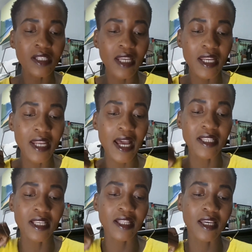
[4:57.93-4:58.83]

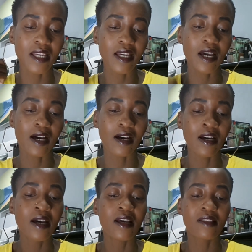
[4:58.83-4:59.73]
tenders the
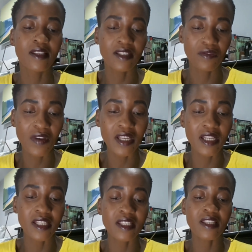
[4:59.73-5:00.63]
the
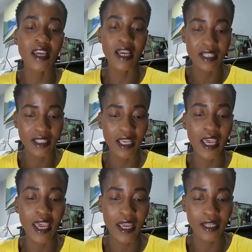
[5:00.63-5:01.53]
defendant is text
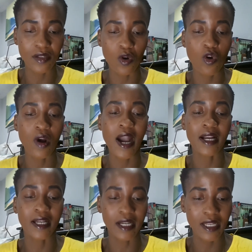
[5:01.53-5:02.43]
and or
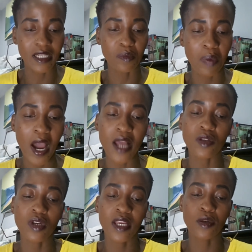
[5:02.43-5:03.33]
agreed part
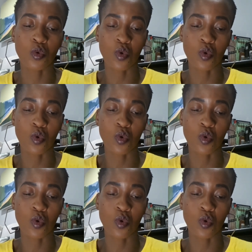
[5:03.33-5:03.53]
and